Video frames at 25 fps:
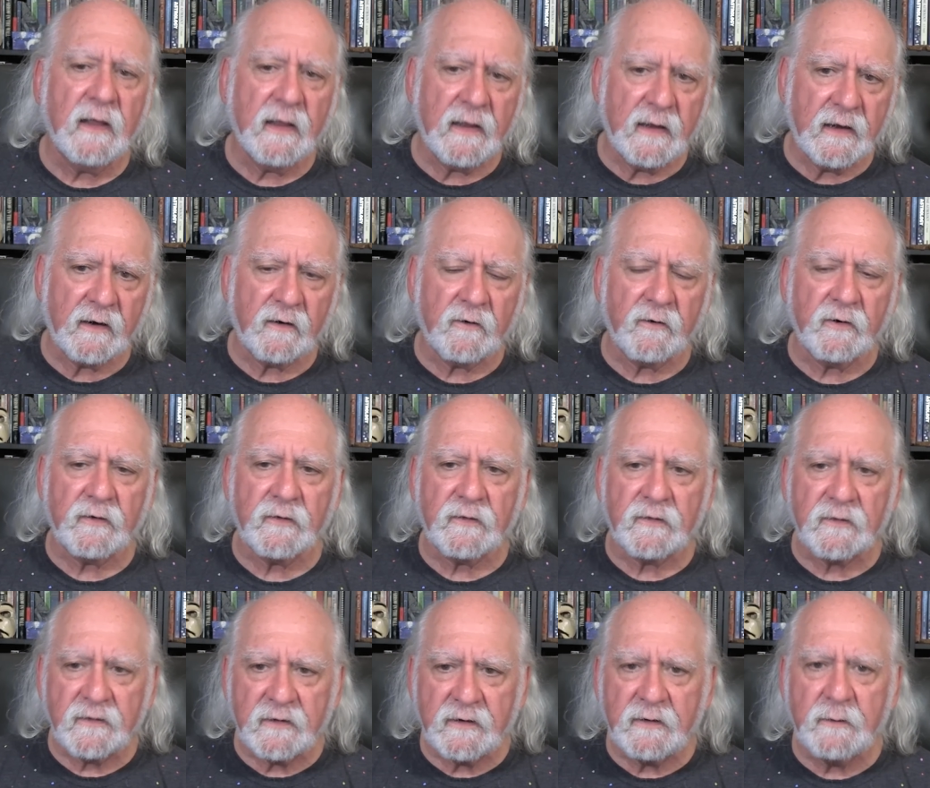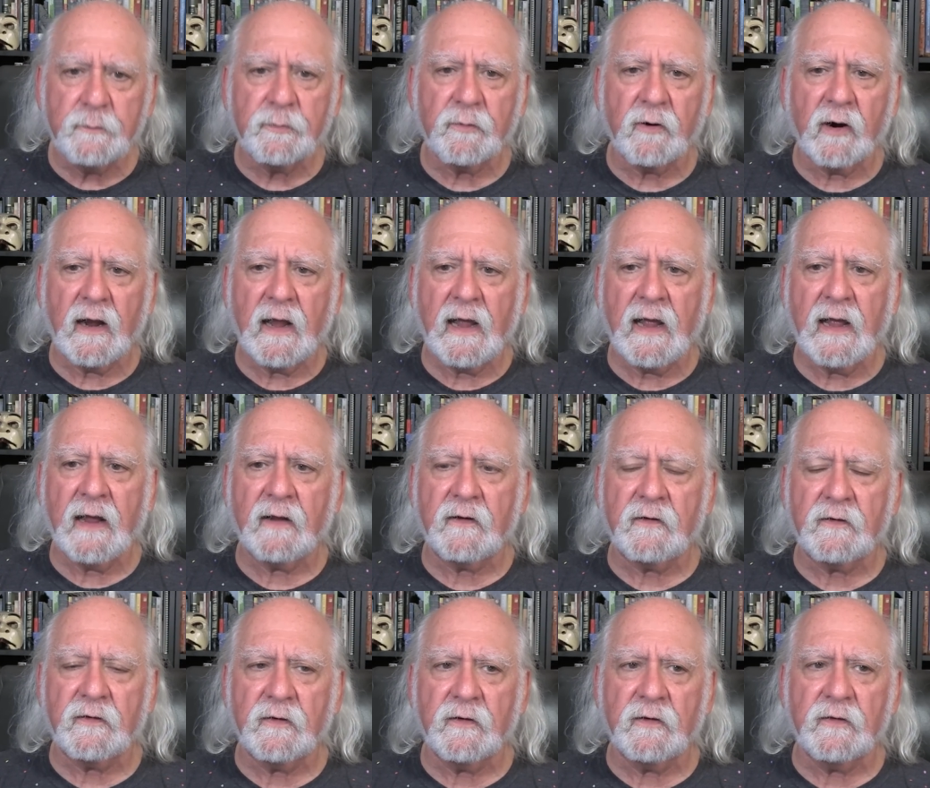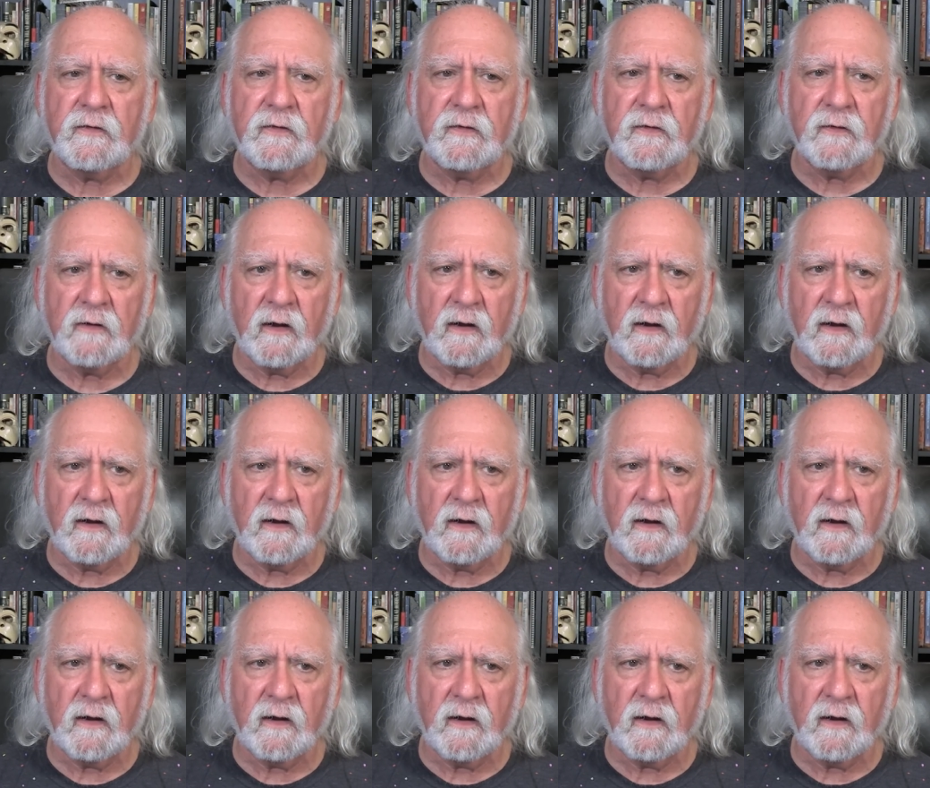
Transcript: Aries Libra axis